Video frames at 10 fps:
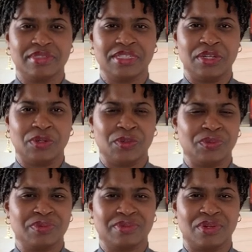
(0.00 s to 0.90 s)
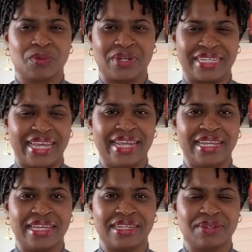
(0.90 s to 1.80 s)
you know,
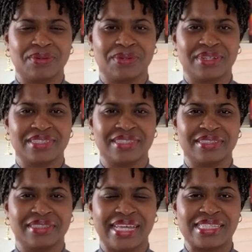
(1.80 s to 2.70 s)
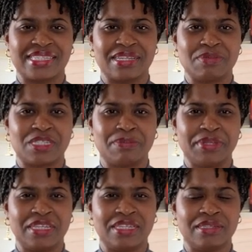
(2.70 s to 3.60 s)
organic, or that seems to
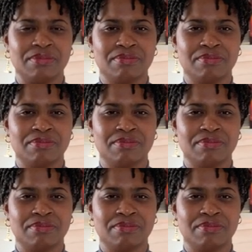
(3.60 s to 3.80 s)
be